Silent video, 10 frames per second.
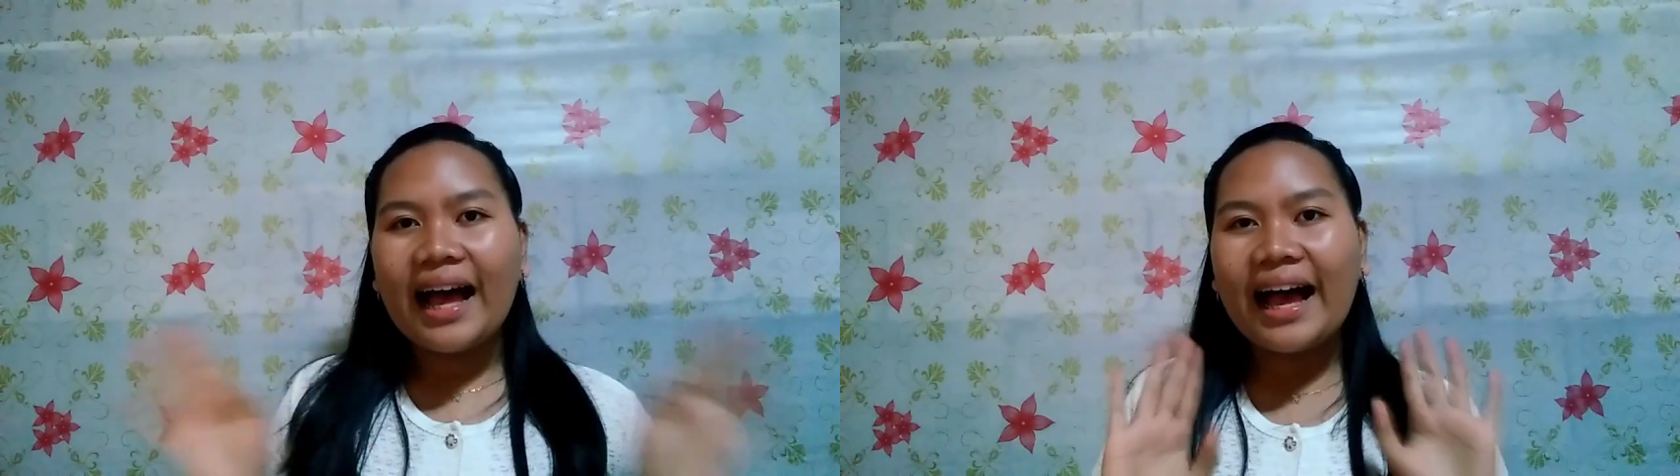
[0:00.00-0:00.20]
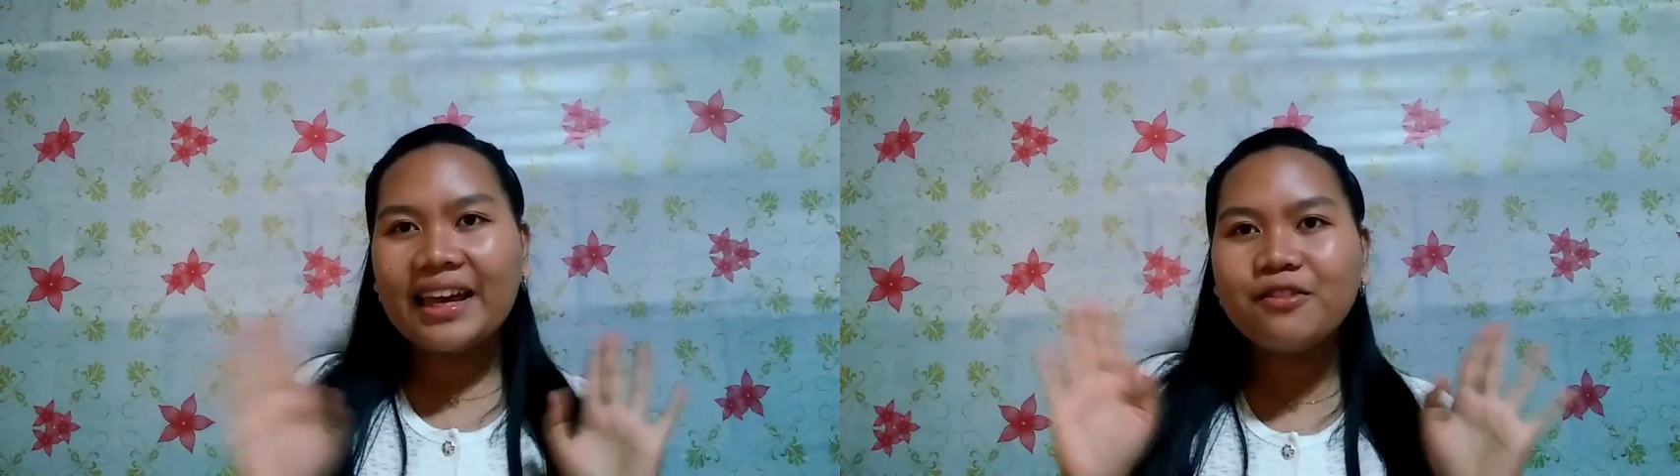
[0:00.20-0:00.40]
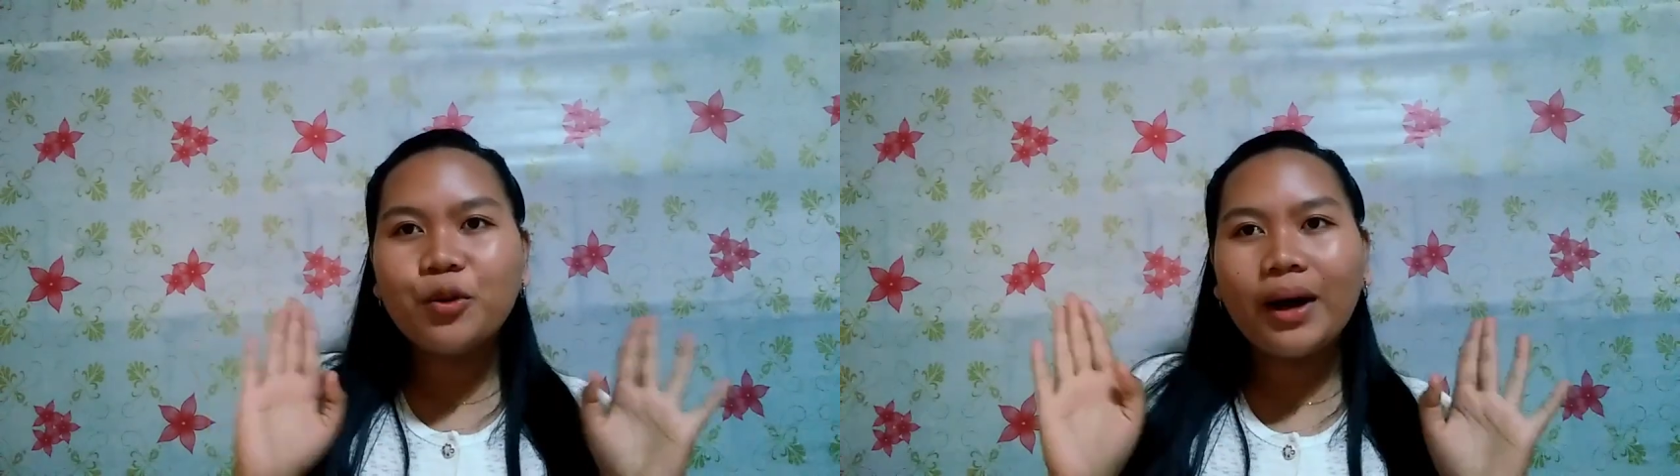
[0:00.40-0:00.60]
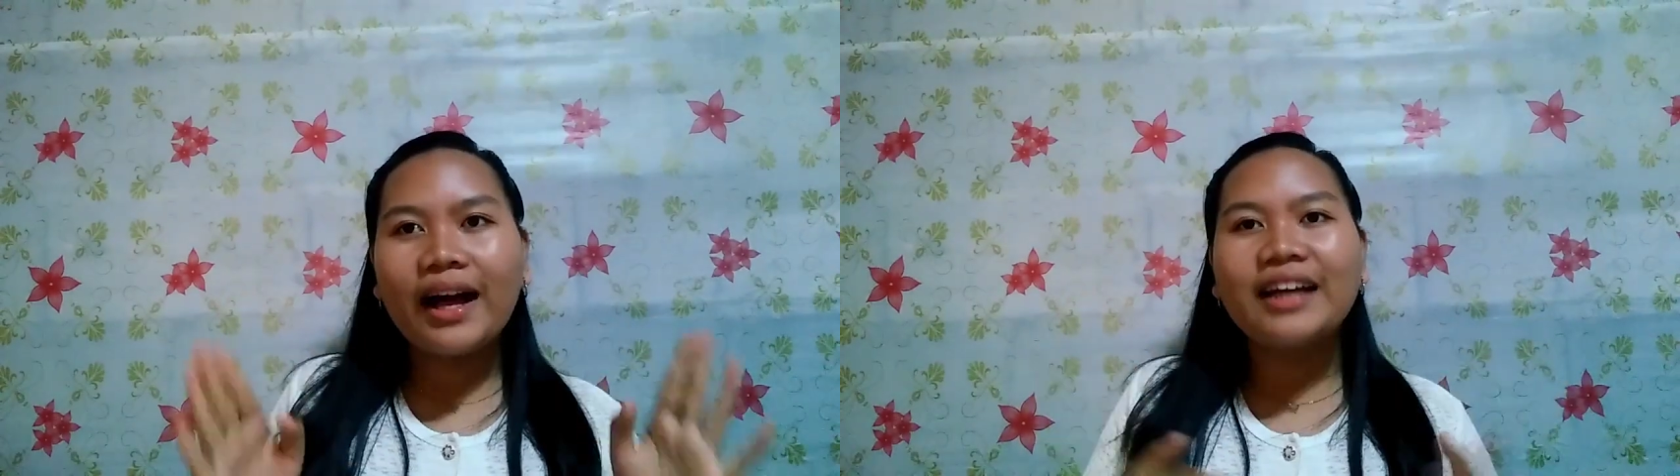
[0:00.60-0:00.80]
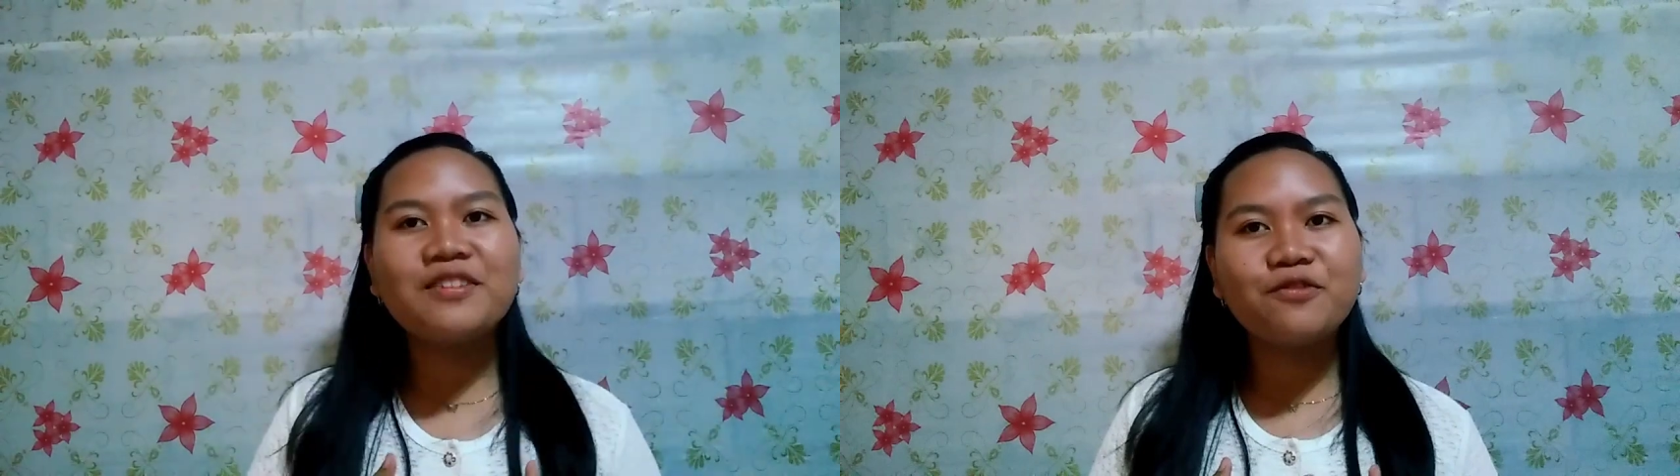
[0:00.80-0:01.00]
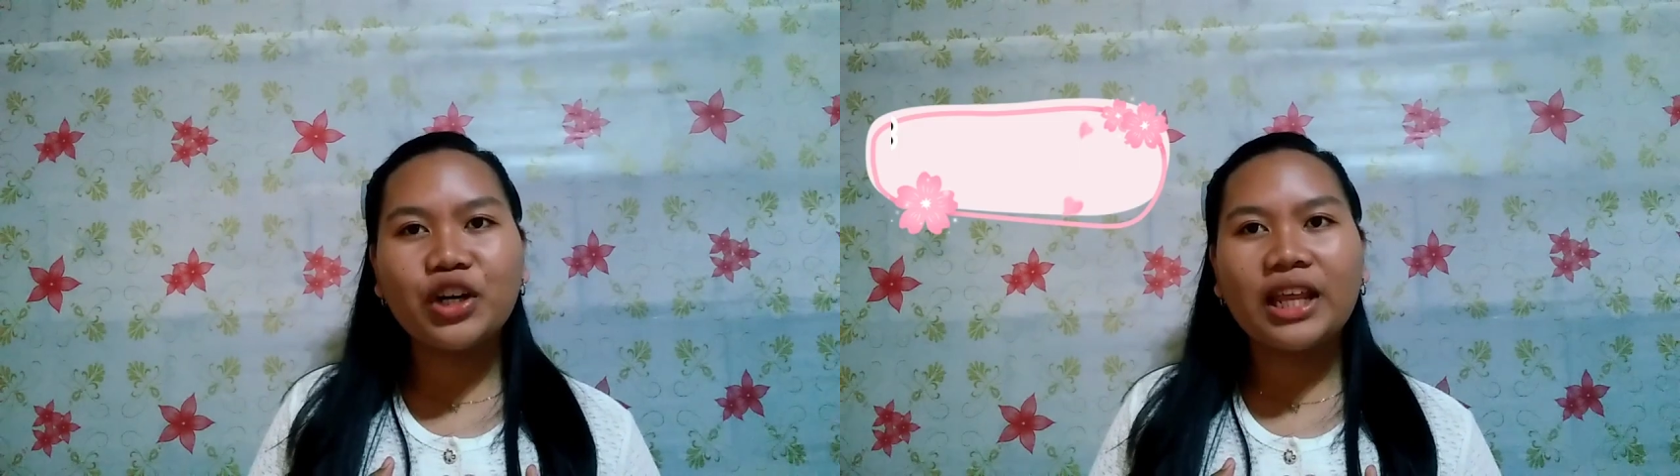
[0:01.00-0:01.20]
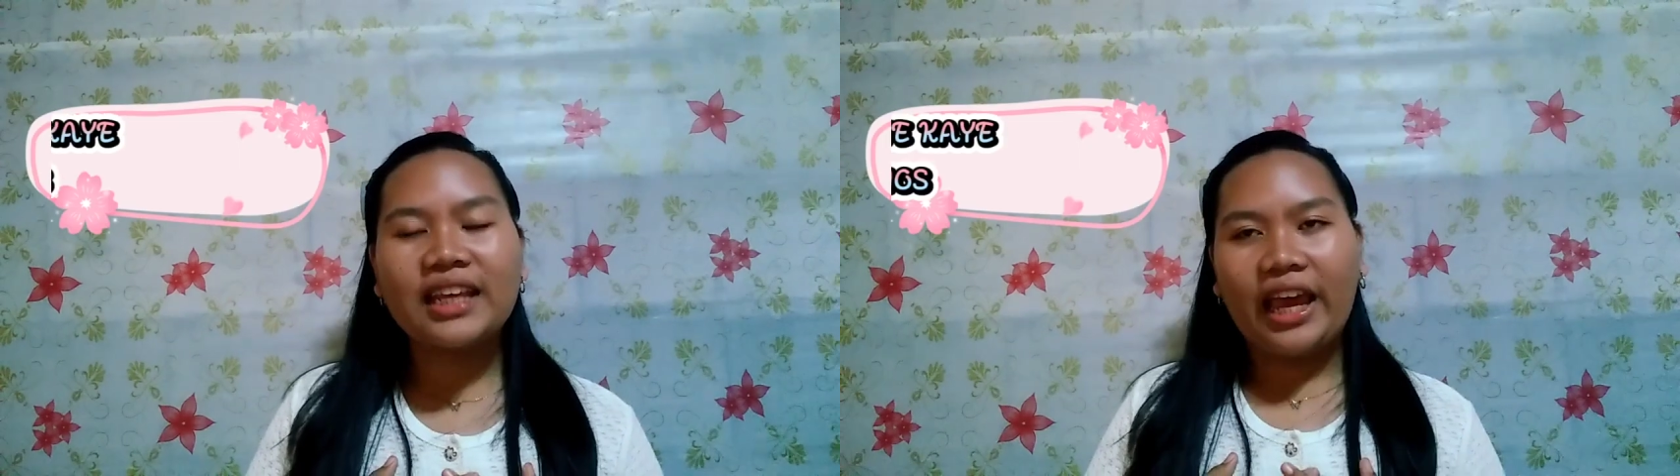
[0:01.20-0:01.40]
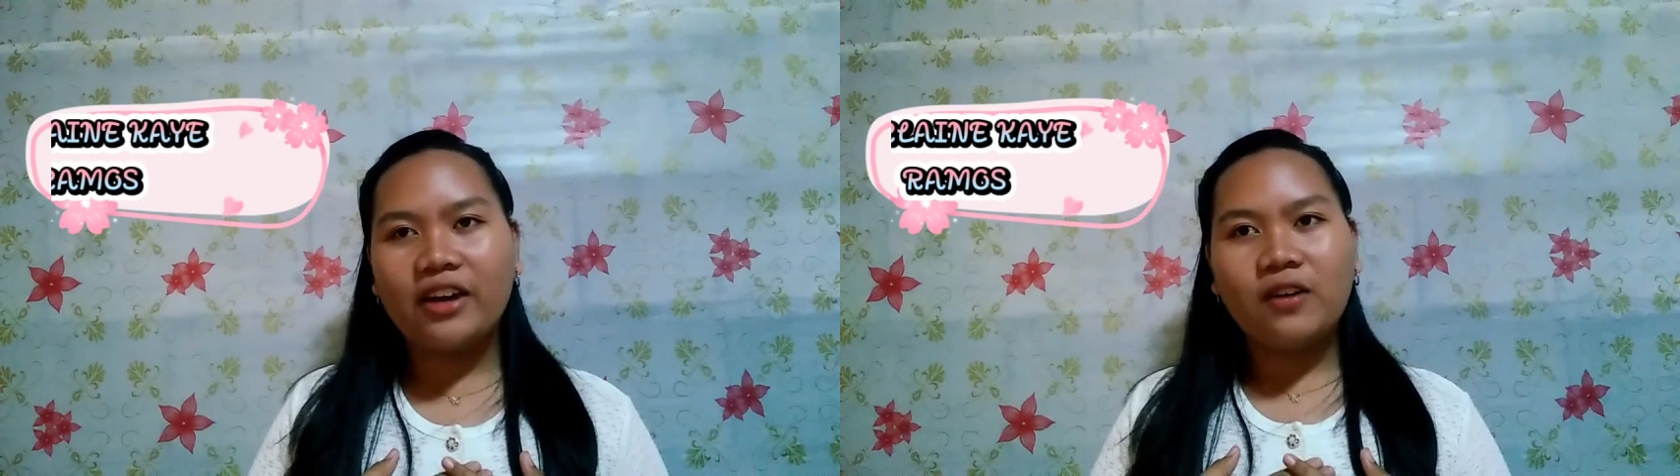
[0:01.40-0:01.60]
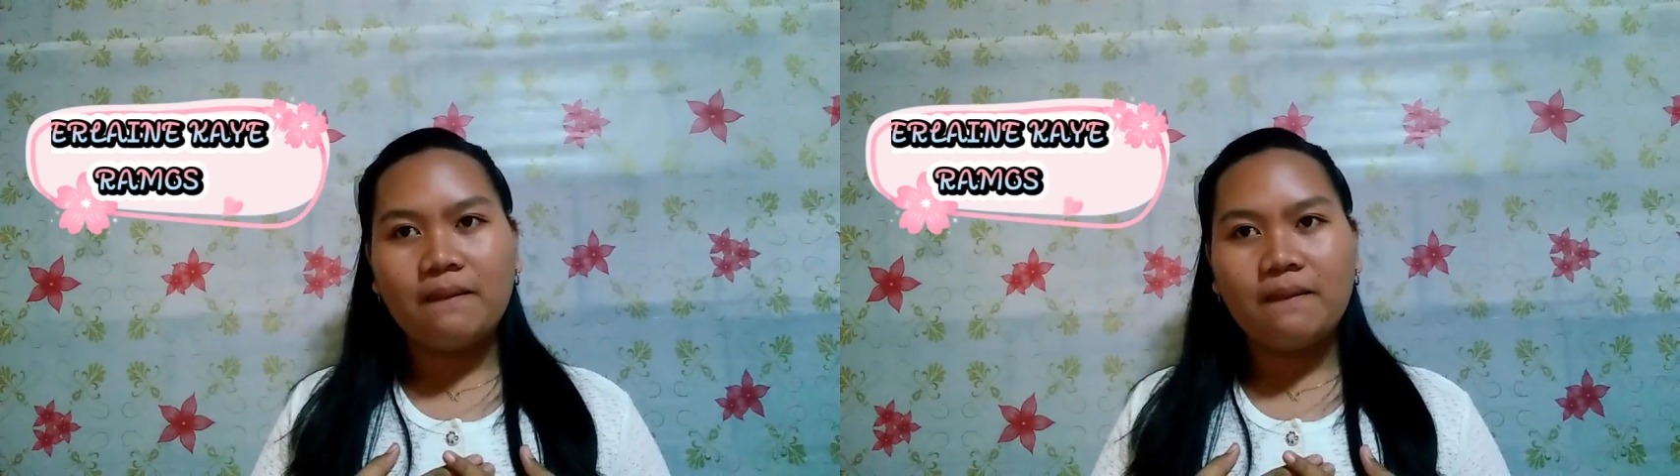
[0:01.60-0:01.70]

Hi everyone, I'm Ferlin K.